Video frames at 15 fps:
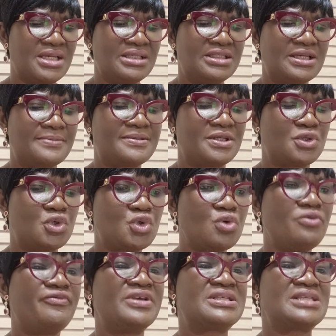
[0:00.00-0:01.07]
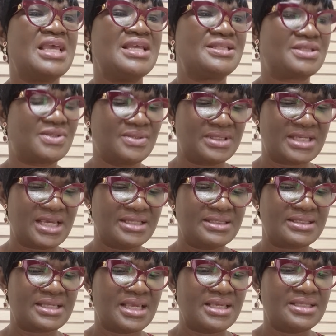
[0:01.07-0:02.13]
chapter 2 verse 8 to 10
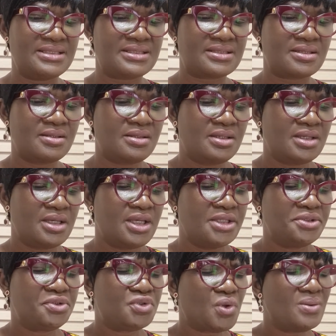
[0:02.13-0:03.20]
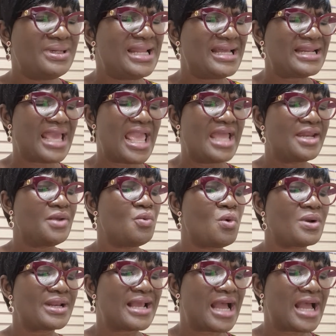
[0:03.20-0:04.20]
says, Don't let anyone